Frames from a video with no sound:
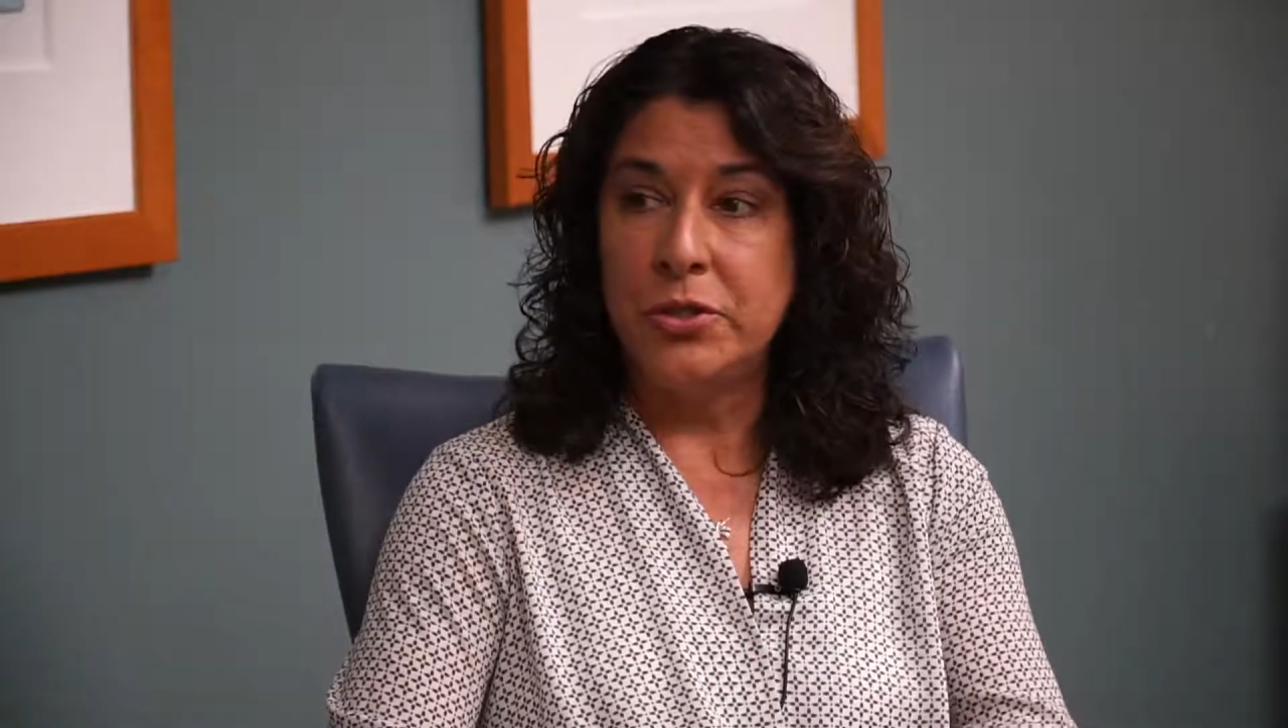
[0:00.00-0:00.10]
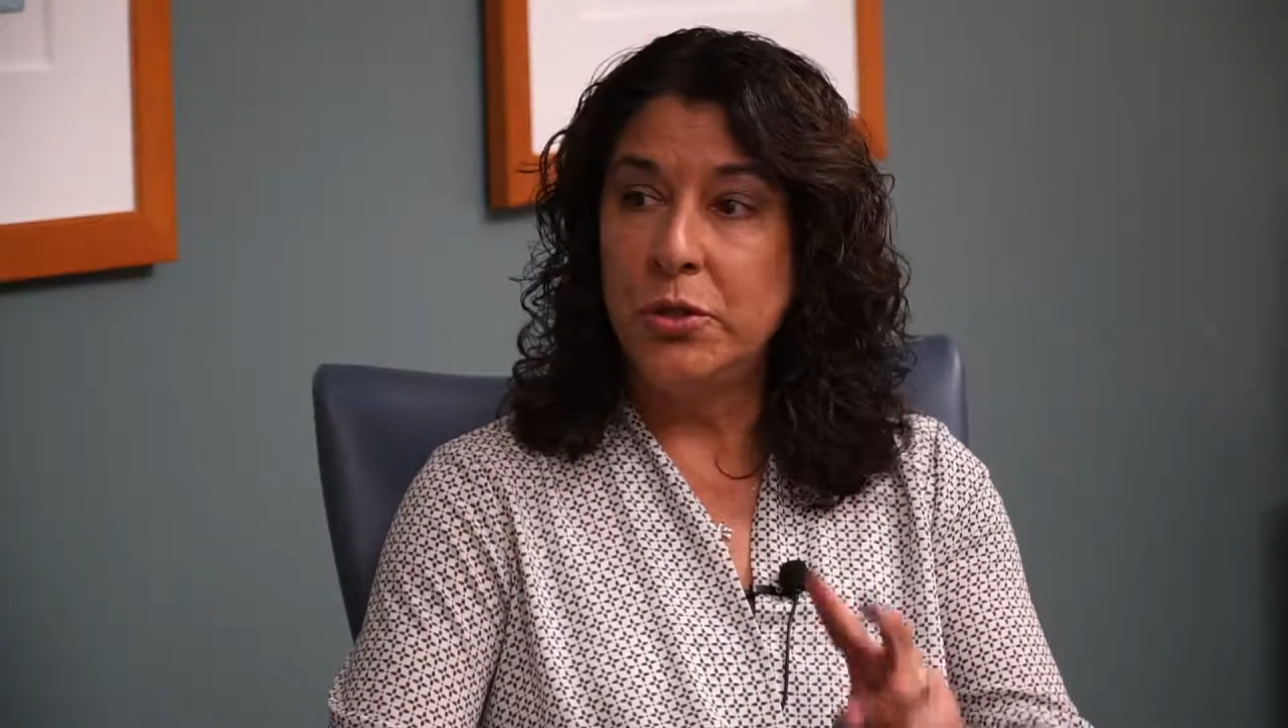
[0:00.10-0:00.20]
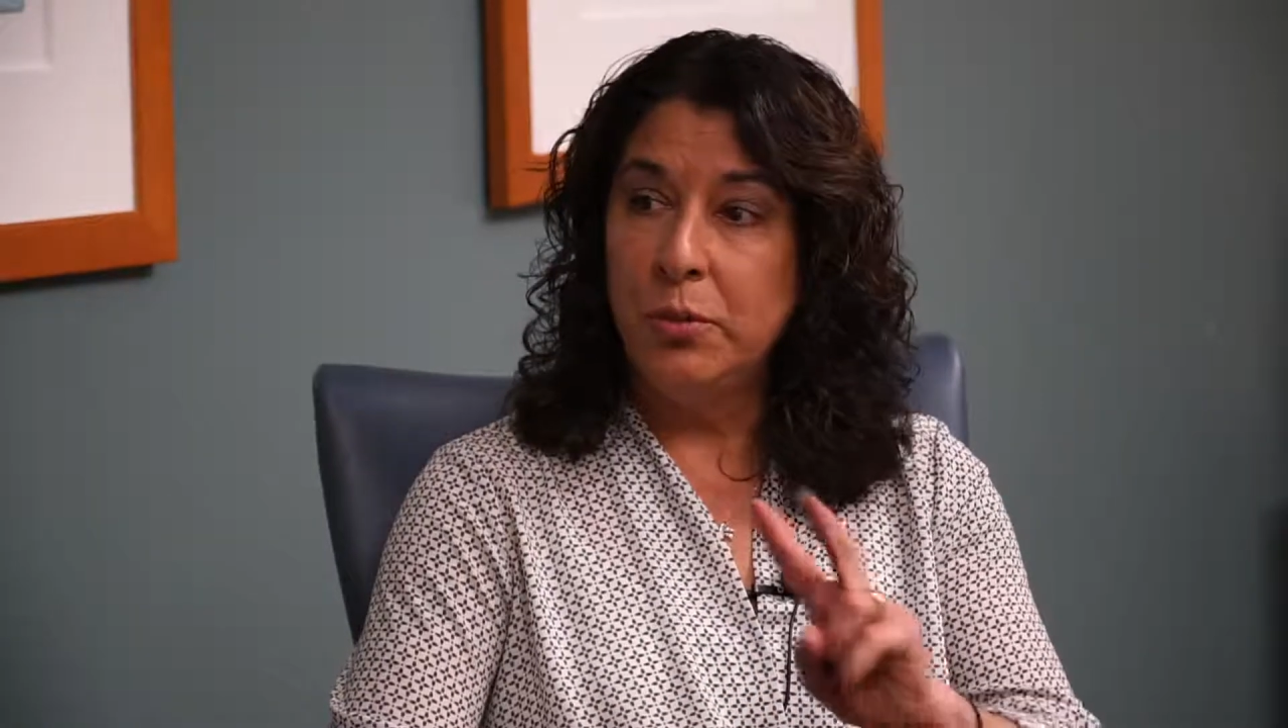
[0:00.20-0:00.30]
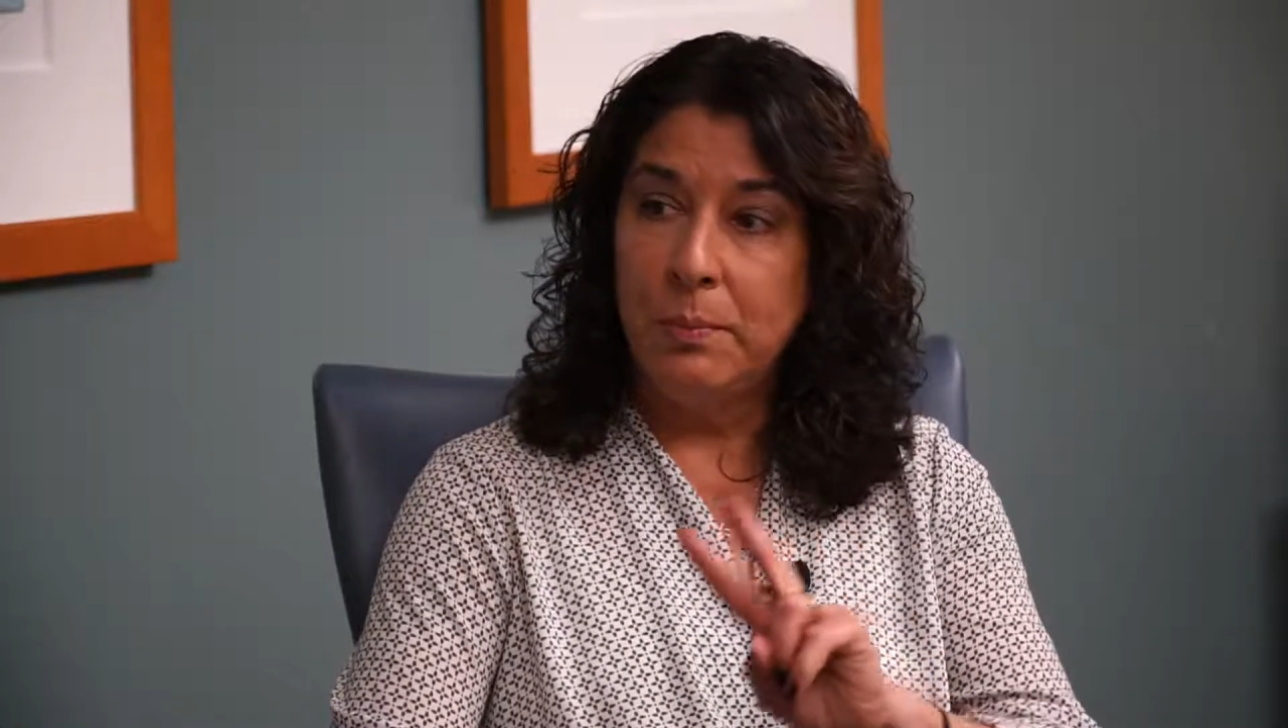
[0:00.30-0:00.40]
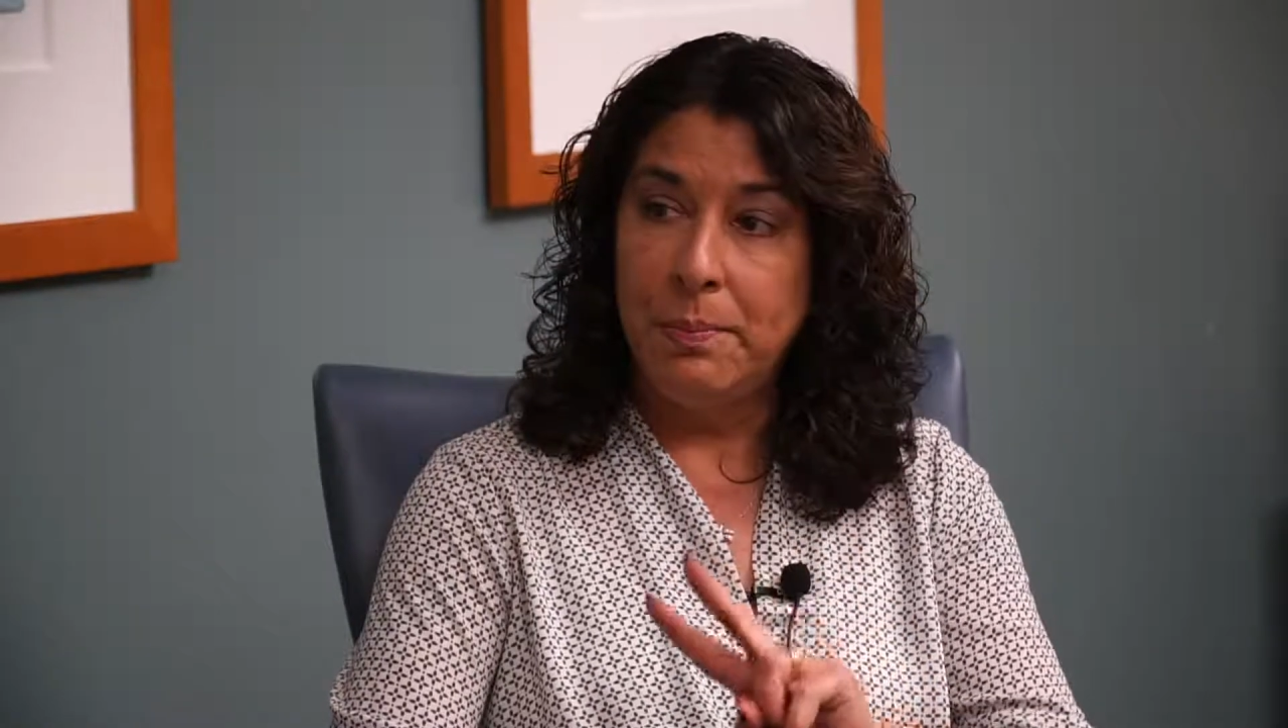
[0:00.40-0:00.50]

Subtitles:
two